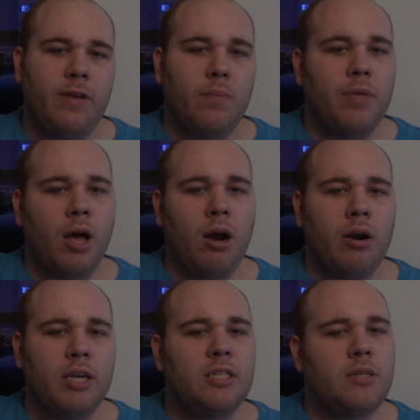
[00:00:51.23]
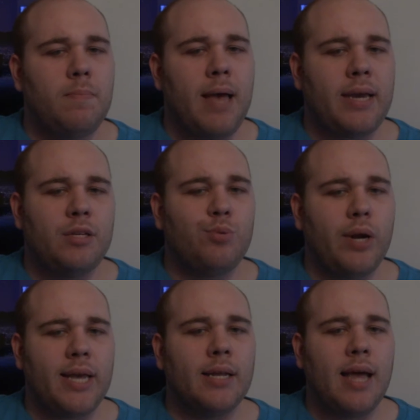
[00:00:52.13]
film The Artist back in
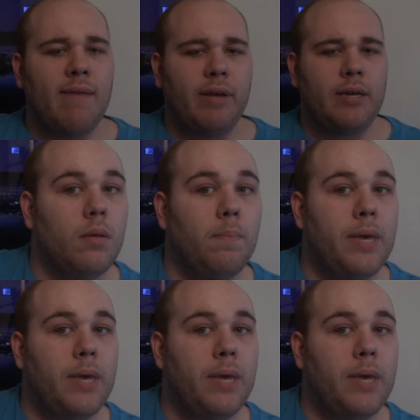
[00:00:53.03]
2011.